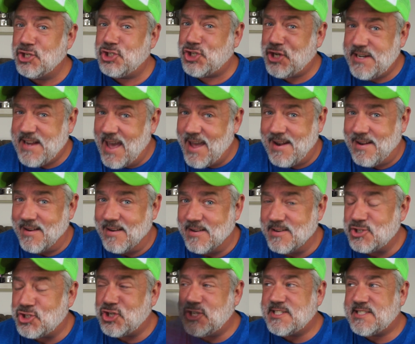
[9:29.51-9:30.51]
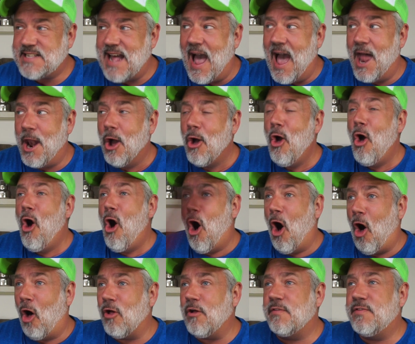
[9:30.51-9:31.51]
She didn't. She said
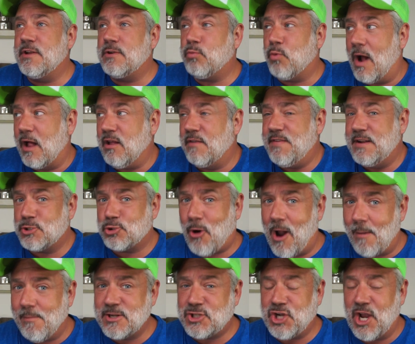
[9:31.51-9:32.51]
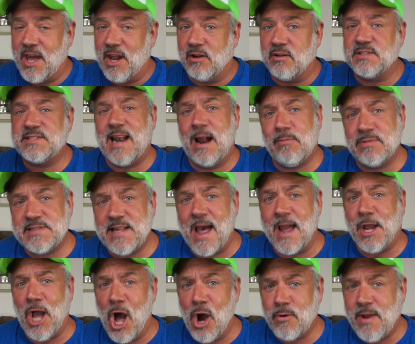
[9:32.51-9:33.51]
all of the relevant drama channels. And I was
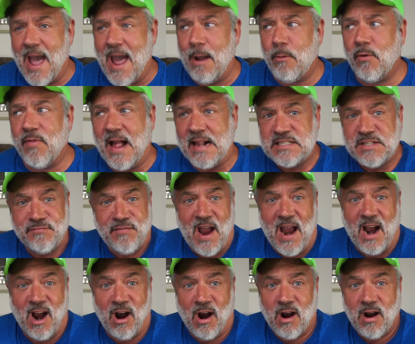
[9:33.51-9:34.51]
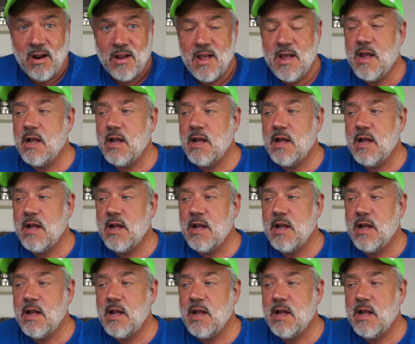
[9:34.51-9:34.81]
like, okay, well, that's fair.